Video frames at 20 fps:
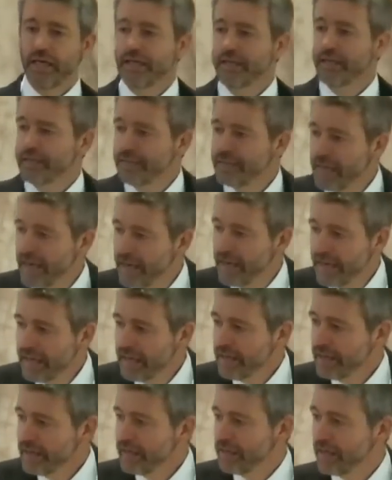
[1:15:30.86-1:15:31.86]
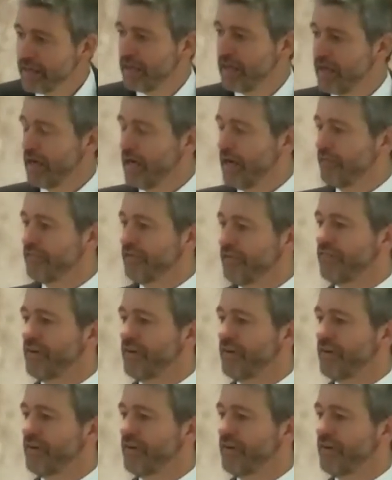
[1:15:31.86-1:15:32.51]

In a day of